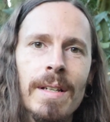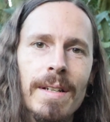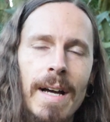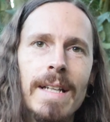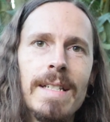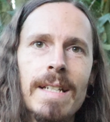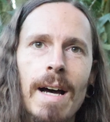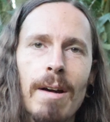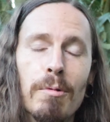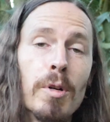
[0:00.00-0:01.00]
nice
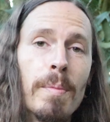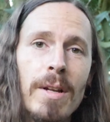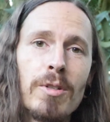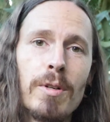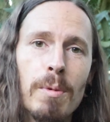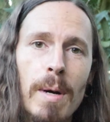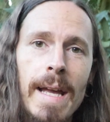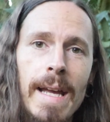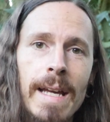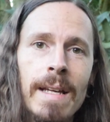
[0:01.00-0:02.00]
rudimentary
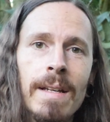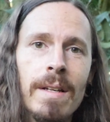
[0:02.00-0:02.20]
way